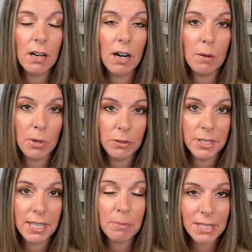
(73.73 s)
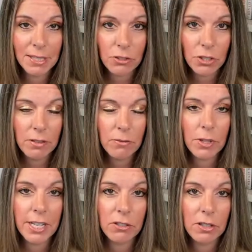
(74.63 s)
opposing position
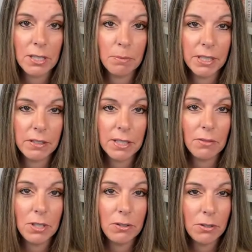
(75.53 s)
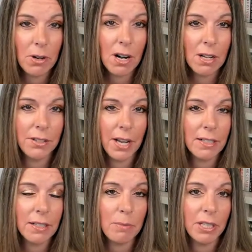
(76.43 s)
for each of these bills. If you do all
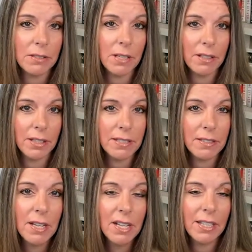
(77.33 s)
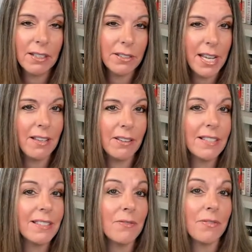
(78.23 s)
9 of the bills on the list, it'll take you
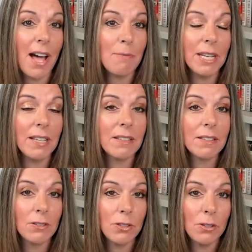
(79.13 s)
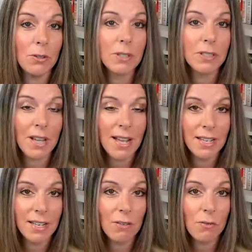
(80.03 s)
less than 5 minutes to sign
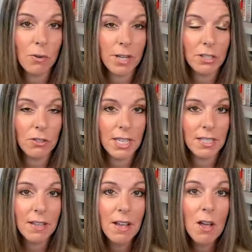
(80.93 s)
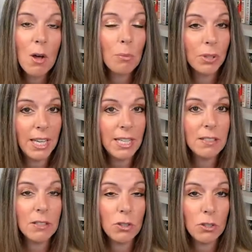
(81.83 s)
in for each of these.
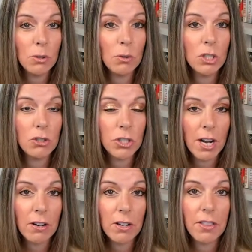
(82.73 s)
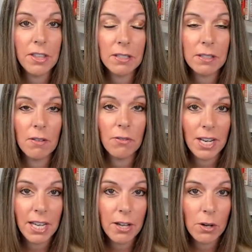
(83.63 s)
Please do share this
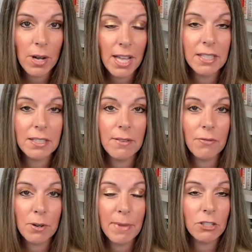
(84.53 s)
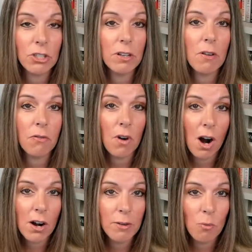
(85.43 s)
video and this information
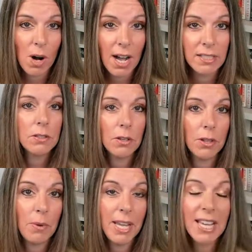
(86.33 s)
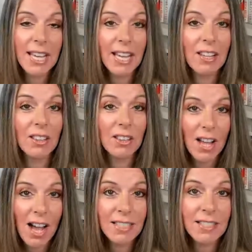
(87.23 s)
far and wide so that we can get
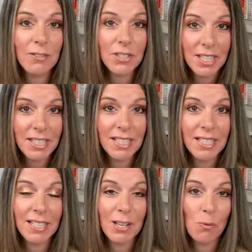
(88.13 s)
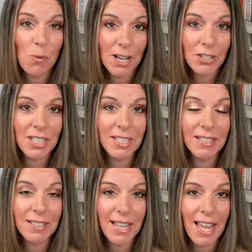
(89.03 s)
lots of citizens in
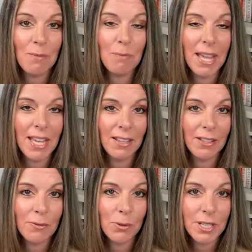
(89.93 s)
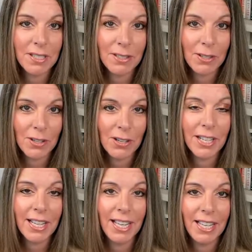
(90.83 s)
Washington State making their voices
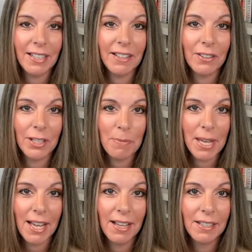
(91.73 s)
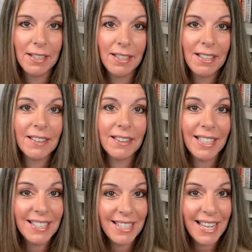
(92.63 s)
heard in Olympia.
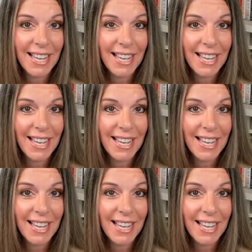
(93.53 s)
Let's dig